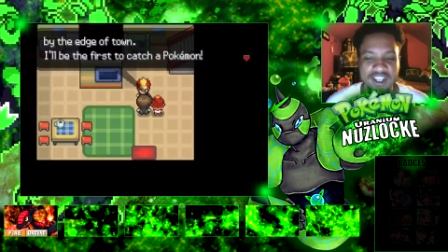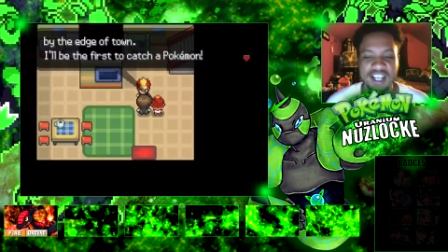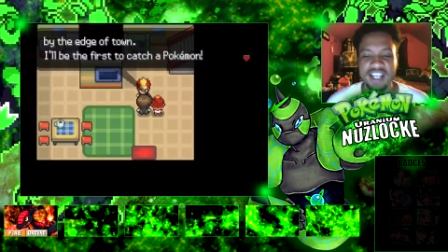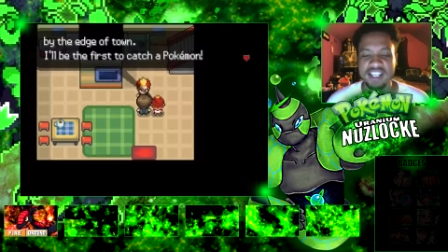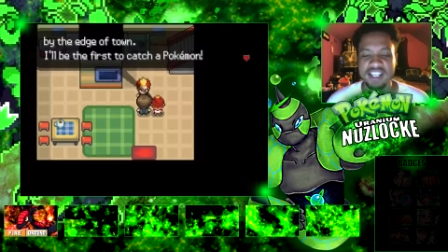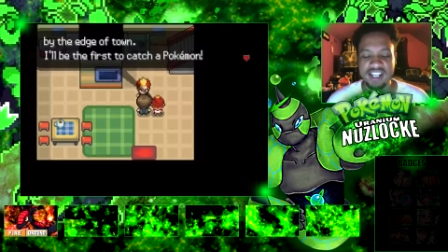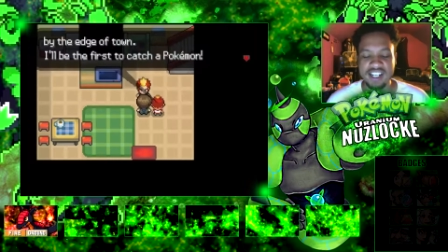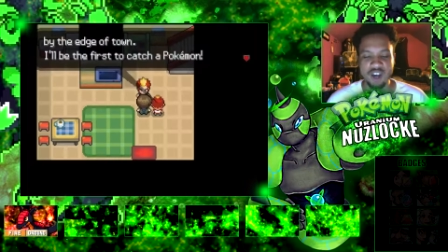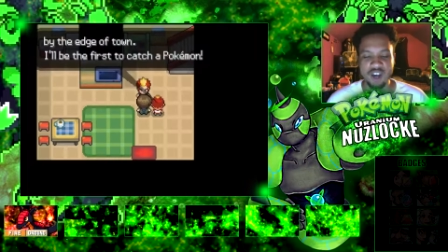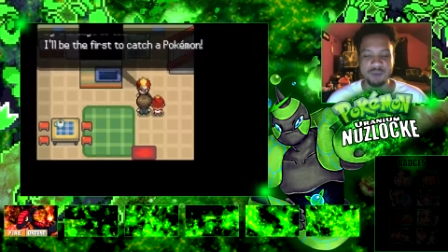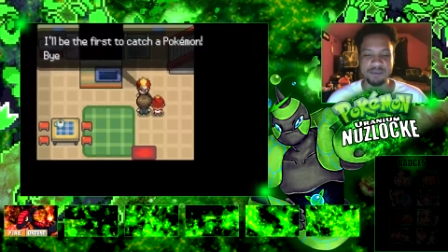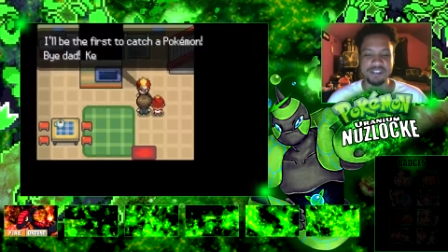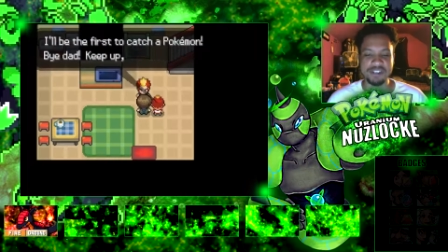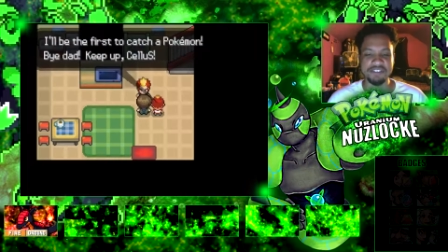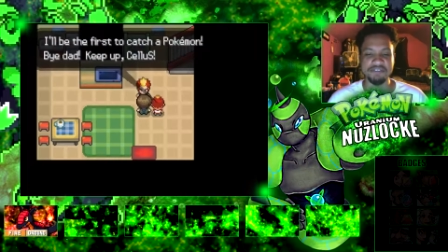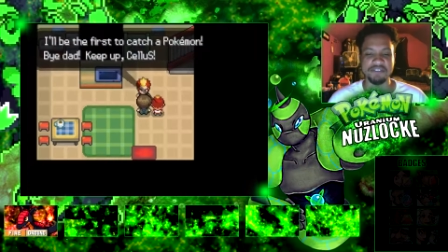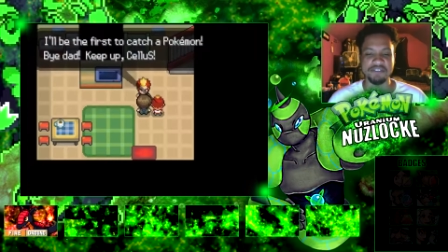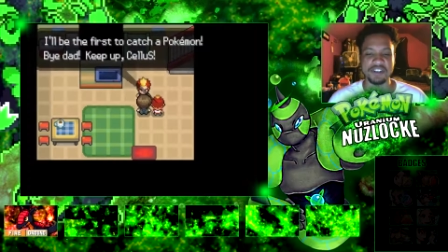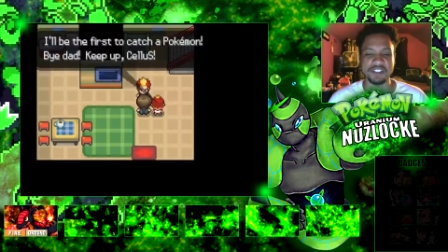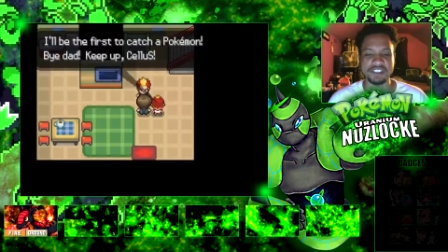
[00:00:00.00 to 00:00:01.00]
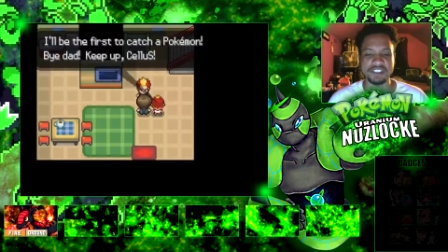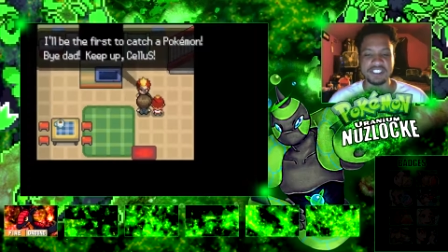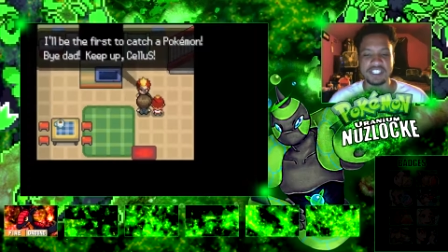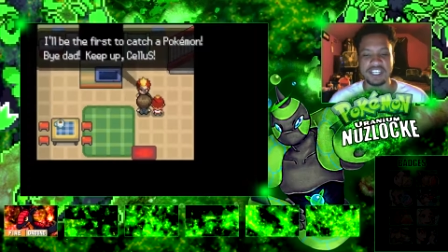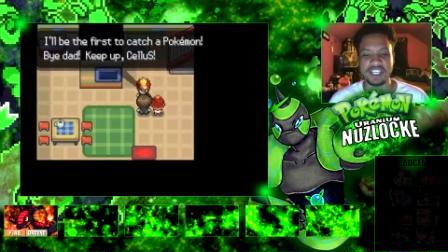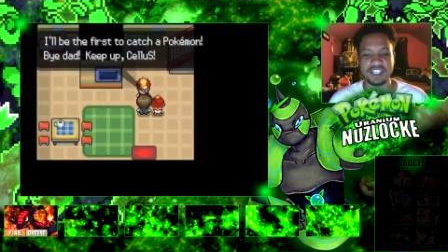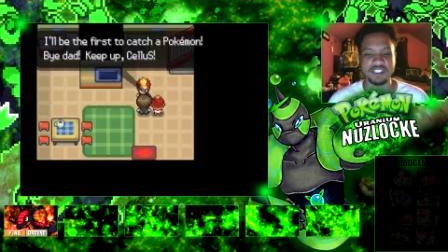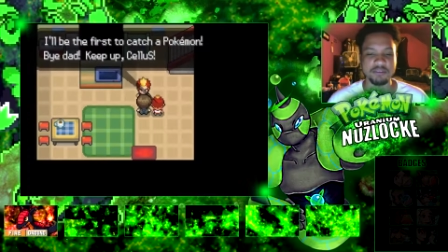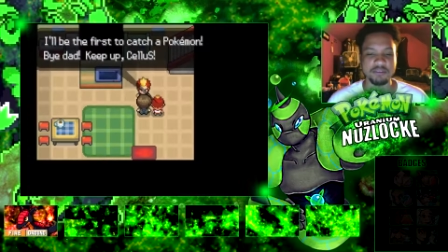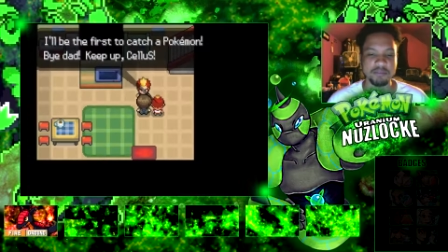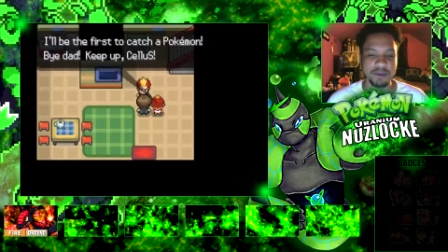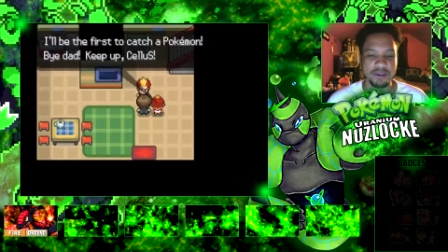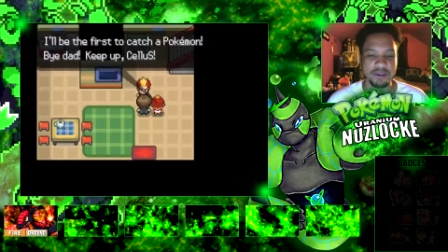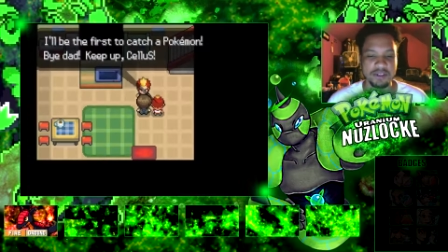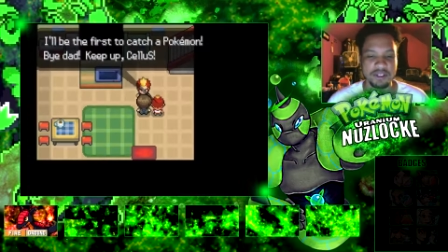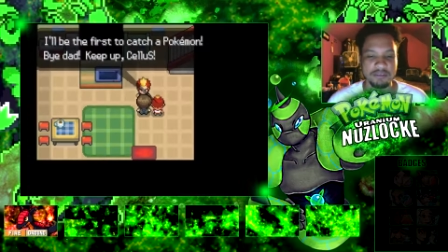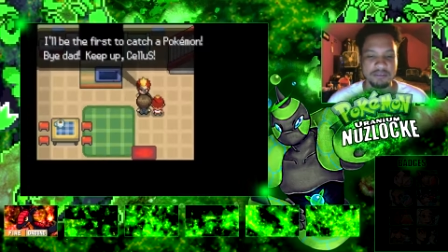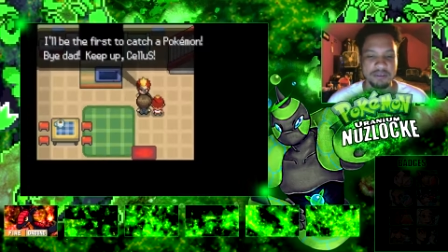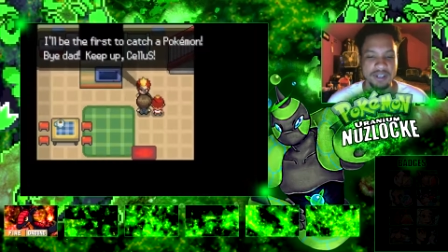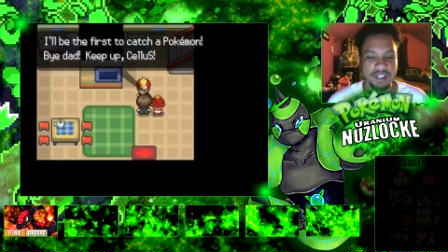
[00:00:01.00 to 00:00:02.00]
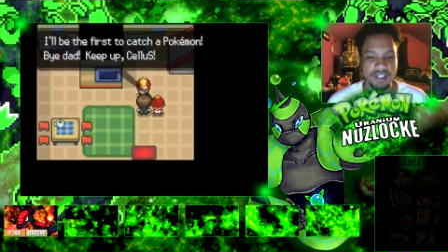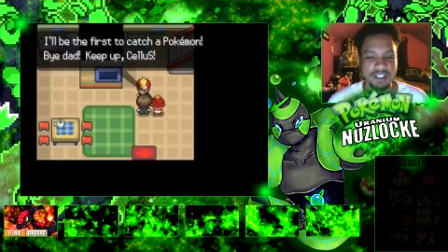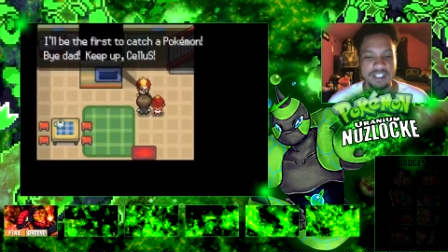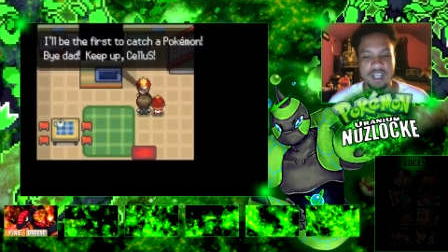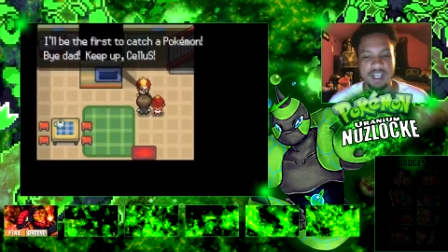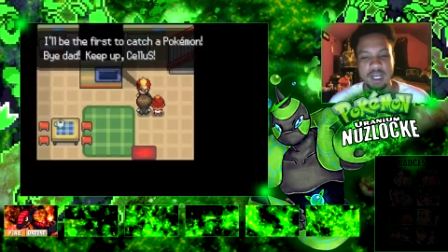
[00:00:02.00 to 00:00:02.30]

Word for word: and I'll be the first to catch a Pokemon.